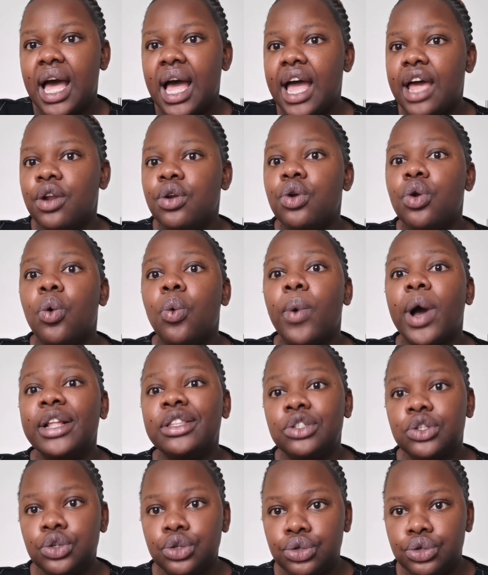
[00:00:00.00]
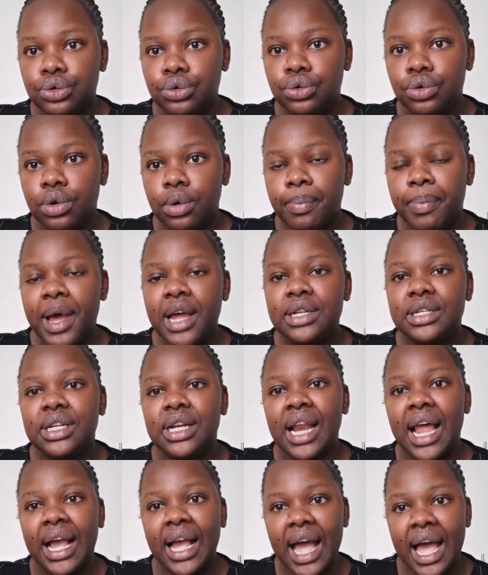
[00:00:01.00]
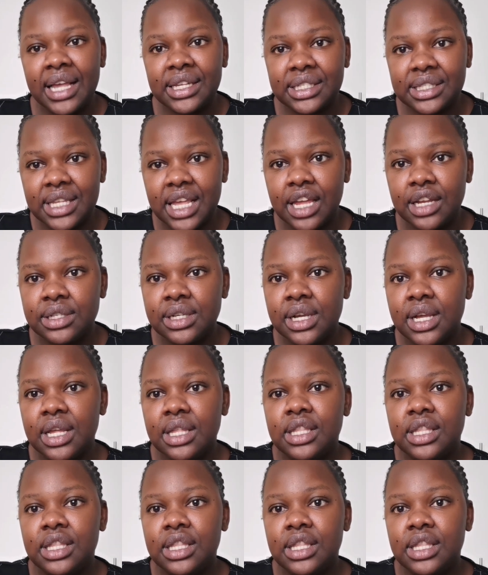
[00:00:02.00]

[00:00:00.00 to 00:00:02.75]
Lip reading: I don't know what to do. But like I said,